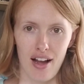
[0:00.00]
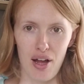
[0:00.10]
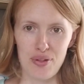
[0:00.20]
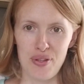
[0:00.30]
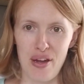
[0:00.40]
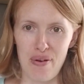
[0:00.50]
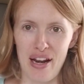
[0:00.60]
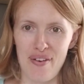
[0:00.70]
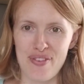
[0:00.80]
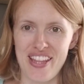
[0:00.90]
I'll do that right
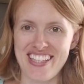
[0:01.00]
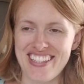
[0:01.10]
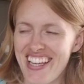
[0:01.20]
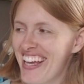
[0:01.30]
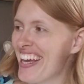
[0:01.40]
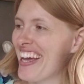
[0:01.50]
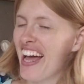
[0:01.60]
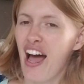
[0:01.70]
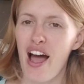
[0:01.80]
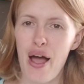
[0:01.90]
after this.
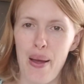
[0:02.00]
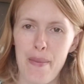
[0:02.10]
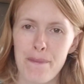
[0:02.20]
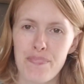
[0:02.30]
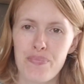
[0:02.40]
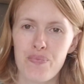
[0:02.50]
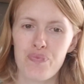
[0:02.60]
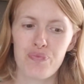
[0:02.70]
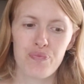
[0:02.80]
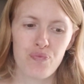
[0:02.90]
Um,
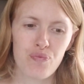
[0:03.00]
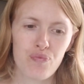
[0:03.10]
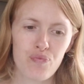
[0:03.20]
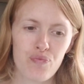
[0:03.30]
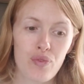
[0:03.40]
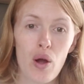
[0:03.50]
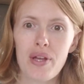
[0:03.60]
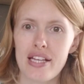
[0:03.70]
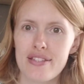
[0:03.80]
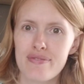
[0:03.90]
oh
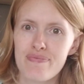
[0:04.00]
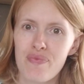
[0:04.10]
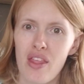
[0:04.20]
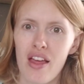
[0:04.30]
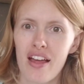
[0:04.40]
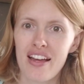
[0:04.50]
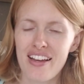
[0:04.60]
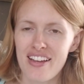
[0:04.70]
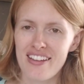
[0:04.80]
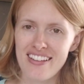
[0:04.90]
yes,
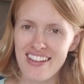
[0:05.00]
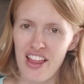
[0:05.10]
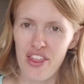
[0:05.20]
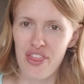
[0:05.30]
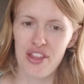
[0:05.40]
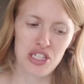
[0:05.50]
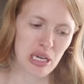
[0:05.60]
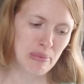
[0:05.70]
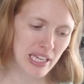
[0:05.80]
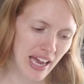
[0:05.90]
the
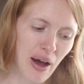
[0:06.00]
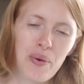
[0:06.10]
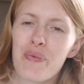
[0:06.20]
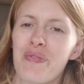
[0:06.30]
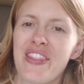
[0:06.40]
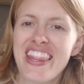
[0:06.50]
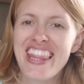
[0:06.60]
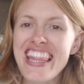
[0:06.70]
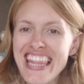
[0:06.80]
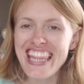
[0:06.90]
Chubby Cow.
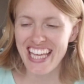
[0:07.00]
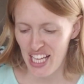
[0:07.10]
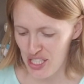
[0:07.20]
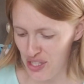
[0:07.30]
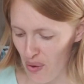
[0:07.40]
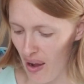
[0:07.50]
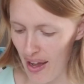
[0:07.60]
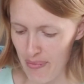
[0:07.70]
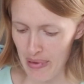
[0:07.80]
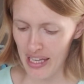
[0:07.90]
So
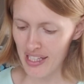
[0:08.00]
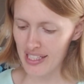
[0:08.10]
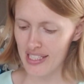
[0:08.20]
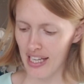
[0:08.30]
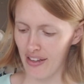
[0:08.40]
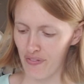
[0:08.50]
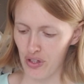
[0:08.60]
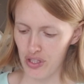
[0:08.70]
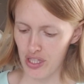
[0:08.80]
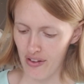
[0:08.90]
I made a second
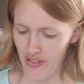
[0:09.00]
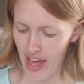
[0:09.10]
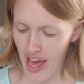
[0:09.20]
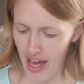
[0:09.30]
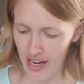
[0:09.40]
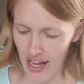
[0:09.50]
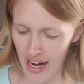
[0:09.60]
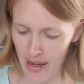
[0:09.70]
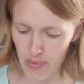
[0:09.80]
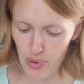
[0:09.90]
version of the head
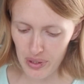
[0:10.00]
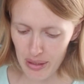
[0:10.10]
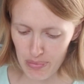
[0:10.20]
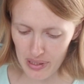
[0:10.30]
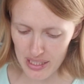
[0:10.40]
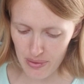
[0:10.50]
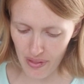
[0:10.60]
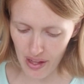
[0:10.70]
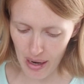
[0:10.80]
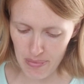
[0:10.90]
and I'm pretty pleased with
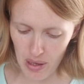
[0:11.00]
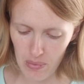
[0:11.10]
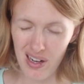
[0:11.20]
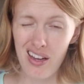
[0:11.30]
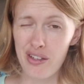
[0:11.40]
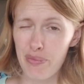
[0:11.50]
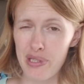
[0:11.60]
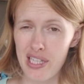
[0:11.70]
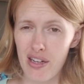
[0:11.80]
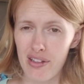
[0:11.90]
it. I'm not one hundred
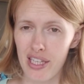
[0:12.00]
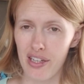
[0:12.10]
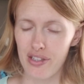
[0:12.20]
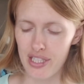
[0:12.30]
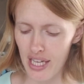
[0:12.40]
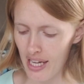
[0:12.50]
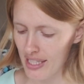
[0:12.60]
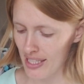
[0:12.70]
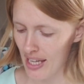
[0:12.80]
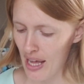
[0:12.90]
percent on the ears
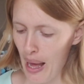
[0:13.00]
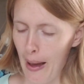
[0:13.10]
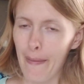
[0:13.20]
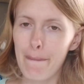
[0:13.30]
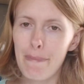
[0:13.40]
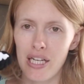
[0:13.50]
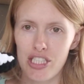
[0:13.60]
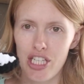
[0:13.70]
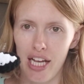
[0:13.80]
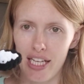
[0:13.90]
yet, but
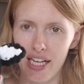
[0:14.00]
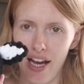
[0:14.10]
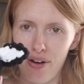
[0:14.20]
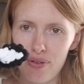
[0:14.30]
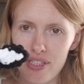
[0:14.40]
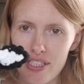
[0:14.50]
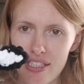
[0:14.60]
check it out.